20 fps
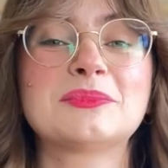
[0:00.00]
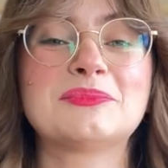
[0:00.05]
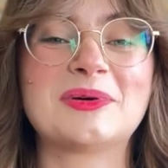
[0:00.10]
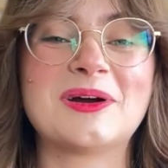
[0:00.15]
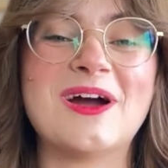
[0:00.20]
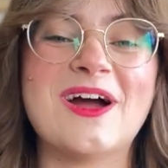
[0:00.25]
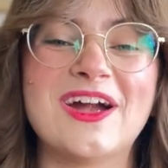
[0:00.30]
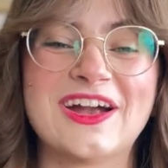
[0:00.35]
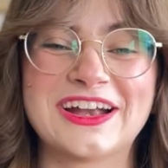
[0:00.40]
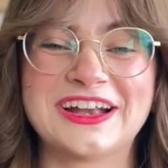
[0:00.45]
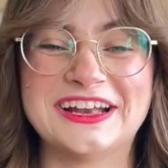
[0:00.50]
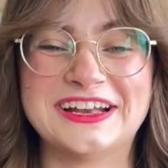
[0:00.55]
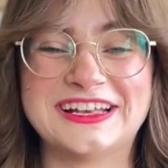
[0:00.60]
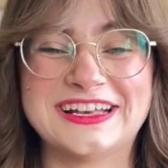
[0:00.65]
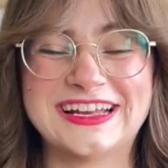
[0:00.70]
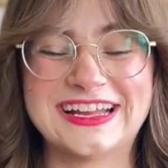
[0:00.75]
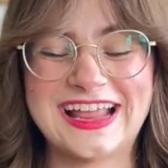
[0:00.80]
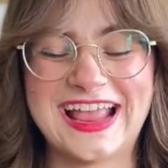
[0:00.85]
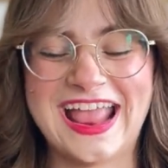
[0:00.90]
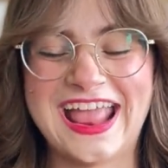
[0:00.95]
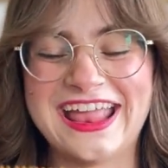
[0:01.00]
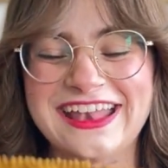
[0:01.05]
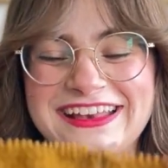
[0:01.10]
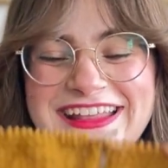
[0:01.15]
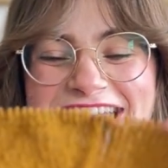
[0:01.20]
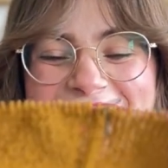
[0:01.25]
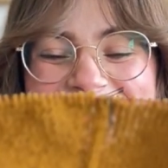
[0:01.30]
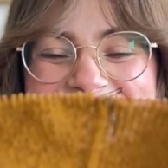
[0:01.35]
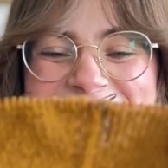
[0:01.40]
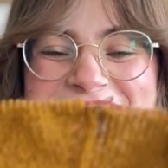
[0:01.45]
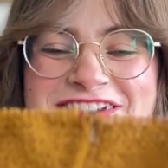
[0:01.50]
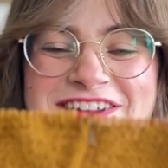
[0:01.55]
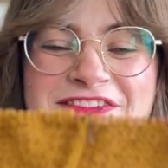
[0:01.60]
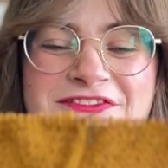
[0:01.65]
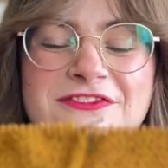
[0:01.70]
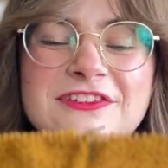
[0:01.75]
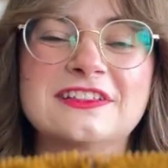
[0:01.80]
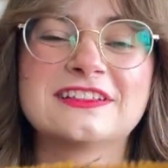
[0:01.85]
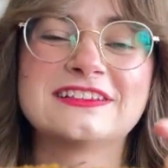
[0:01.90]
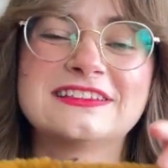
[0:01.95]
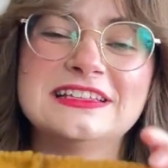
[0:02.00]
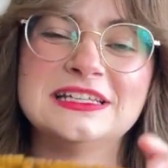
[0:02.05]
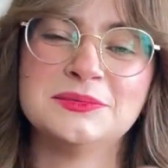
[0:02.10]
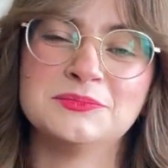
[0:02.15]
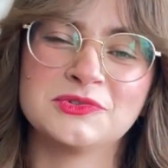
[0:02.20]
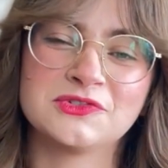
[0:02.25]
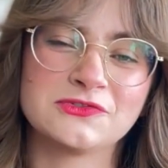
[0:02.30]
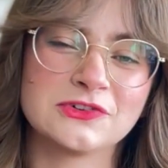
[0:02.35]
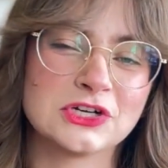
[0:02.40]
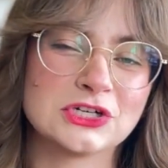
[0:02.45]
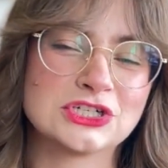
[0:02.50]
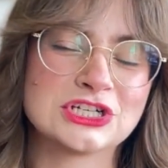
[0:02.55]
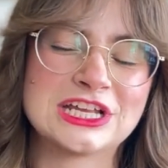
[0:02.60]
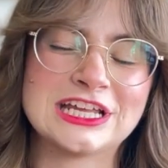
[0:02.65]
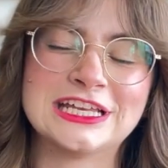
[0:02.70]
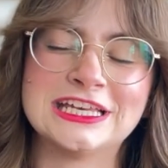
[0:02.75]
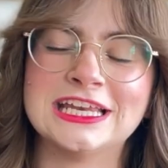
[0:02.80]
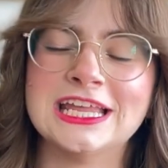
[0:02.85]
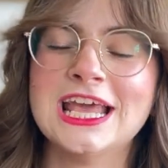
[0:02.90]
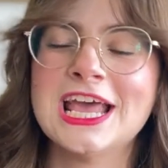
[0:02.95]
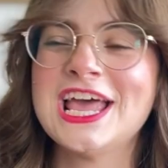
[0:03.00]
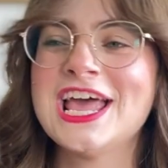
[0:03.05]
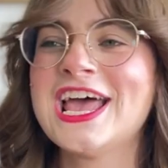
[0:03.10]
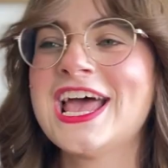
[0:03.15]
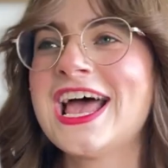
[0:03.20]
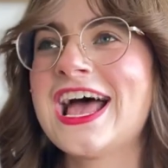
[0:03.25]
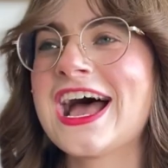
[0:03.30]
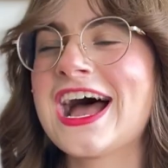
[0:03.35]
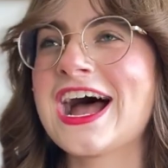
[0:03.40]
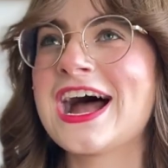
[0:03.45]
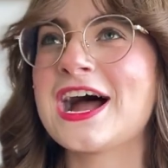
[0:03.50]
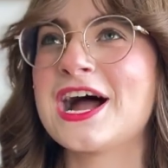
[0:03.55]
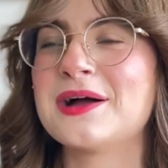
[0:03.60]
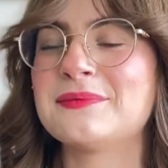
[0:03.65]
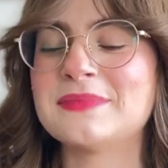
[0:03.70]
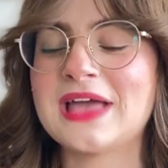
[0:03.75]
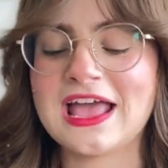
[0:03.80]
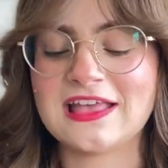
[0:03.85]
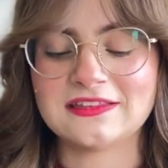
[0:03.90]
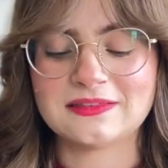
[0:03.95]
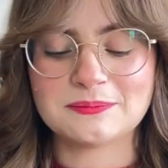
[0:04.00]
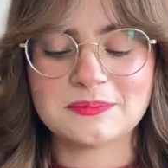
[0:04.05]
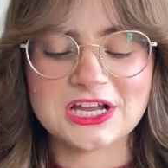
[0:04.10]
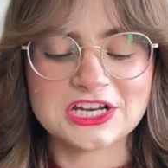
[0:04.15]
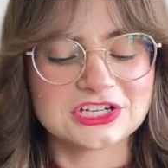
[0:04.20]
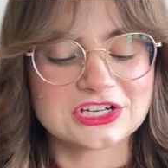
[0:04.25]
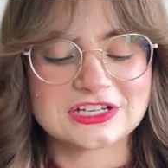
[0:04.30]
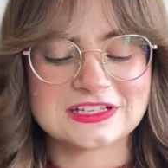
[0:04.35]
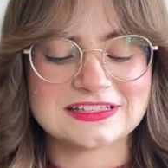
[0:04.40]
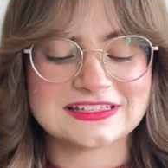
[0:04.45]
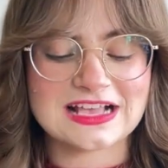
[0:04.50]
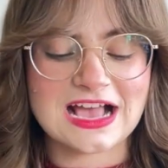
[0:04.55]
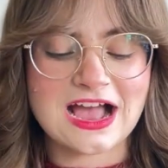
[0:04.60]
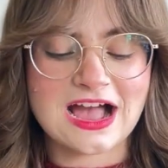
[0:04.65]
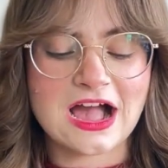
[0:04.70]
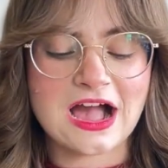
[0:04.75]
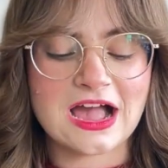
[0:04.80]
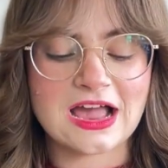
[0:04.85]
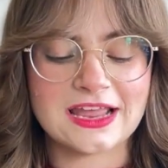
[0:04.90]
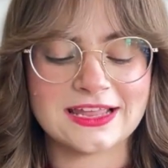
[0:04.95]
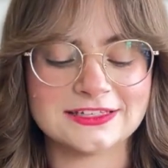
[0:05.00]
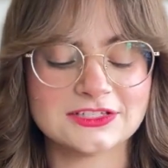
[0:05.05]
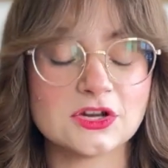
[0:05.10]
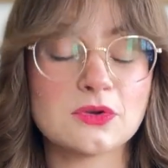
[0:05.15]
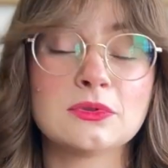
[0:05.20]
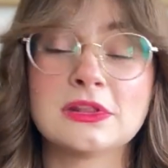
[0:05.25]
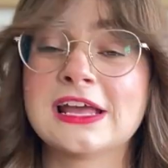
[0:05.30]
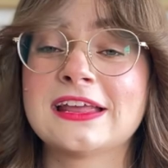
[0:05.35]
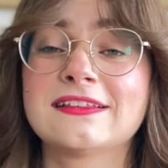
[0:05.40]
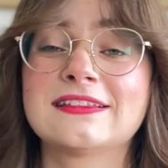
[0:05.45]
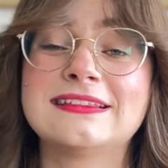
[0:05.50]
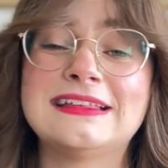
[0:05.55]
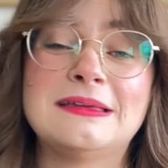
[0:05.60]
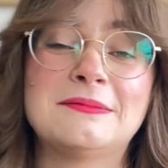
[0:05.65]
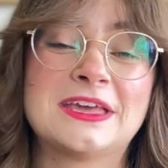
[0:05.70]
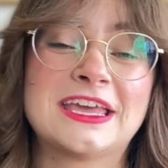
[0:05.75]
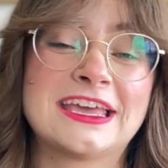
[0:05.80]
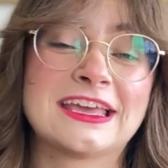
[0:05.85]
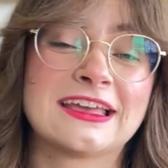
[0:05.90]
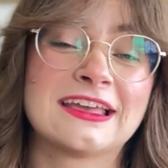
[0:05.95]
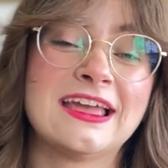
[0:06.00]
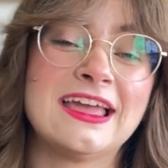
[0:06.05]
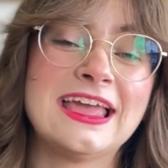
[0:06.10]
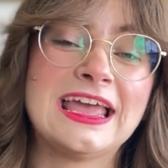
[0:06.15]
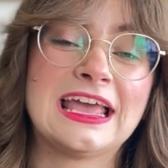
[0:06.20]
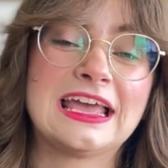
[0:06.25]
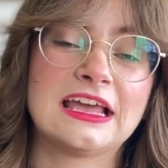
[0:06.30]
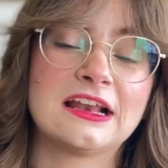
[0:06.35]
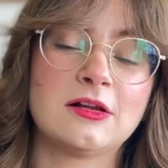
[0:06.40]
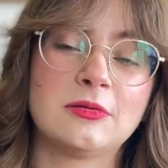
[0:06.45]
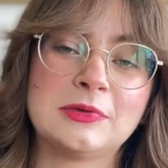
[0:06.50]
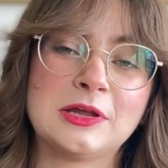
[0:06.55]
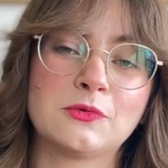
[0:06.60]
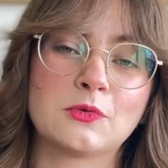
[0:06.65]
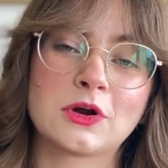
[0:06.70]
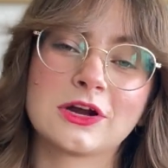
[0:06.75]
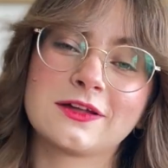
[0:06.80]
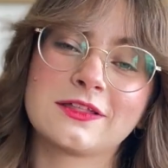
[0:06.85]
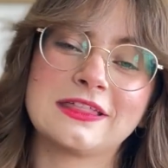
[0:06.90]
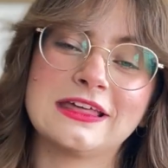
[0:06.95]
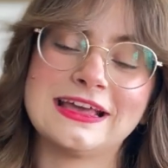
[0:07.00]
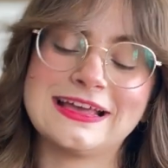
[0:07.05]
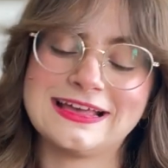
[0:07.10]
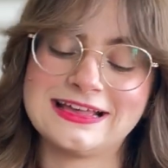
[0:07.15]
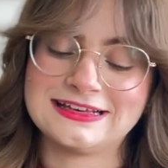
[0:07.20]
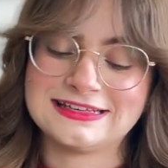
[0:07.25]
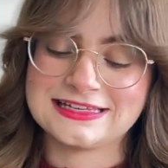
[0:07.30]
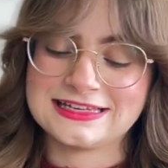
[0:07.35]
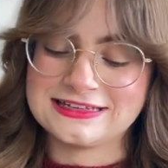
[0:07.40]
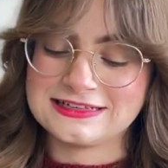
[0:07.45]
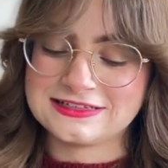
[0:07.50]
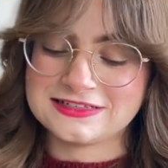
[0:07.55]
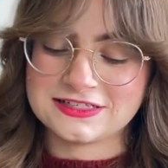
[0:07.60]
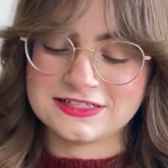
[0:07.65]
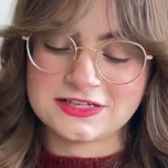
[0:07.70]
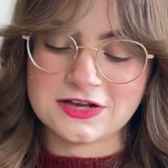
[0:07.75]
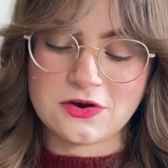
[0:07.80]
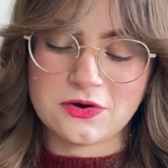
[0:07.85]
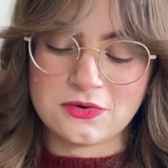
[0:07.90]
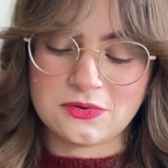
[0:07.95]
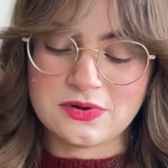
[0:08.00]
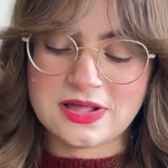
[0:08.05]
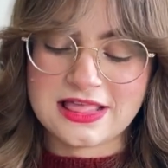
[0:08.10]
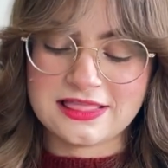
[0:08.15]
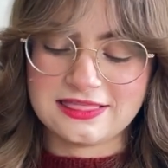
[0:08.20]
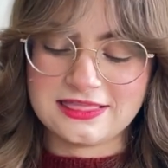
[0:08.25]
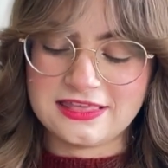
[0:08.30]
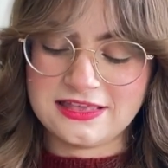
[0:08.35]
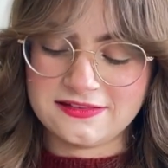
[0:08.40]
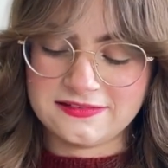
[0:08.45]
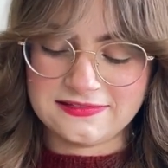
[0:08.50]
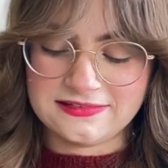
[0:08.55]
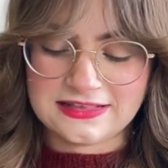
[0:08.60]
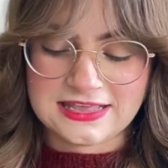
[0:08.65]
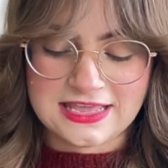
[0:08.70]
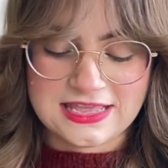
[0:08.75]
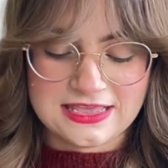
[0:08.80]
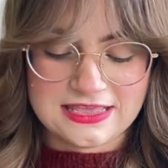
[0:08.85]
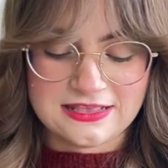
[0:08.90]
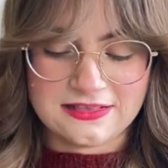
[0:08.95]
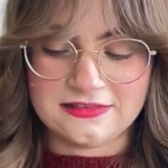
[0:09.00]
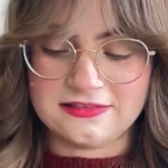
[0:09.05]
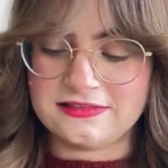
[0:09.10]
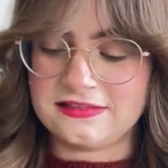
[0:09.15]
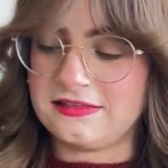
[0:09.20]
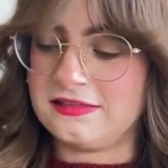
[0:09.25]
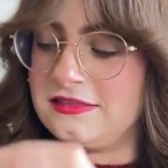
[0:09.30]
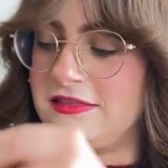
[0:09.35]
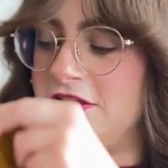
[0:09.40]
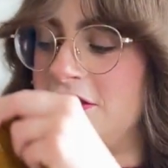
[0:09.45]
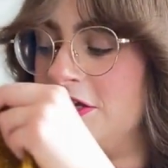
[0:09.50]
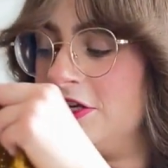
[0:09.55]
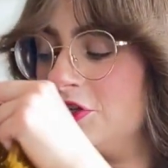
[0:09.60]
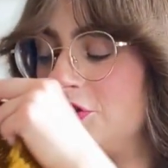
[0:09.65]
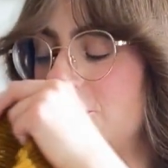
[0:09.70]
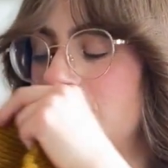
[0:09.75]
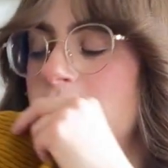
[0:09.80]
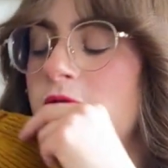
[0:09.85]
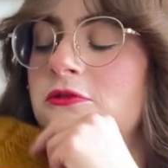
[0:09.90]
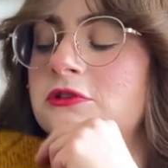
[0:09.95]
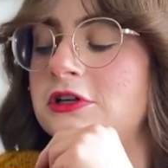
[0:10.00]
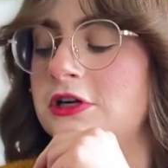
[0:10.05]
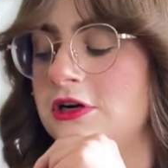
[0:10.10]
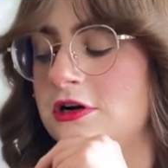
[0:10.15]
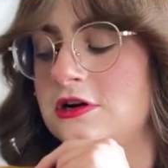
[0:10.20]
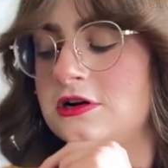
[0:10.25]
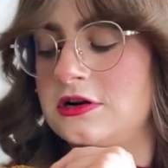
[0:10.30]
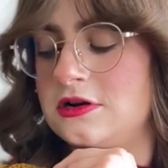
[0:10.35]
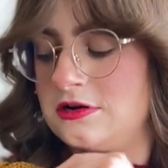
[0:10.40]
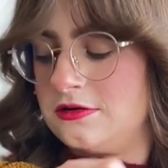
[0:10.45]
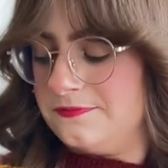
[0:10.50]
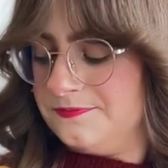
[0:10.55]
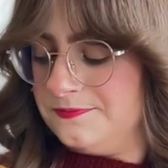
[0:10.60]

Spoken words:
apart and cast on for the seamed version. As much as I don't like seaming, it'll be worth it. So this is the shoulder.